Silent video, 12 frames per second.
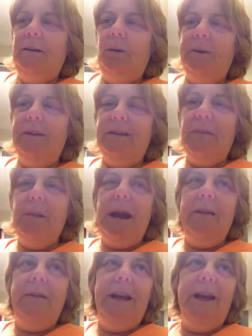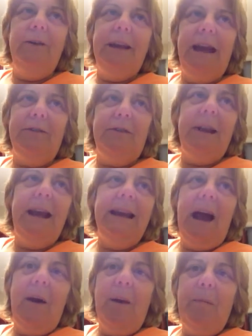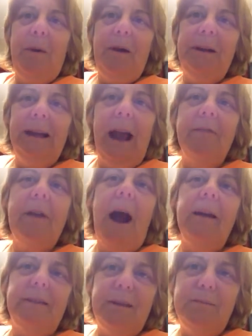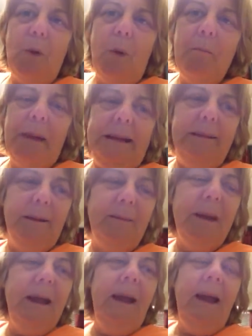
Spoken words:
Well, since I made a video yesterday, now apparently I've got some momentum.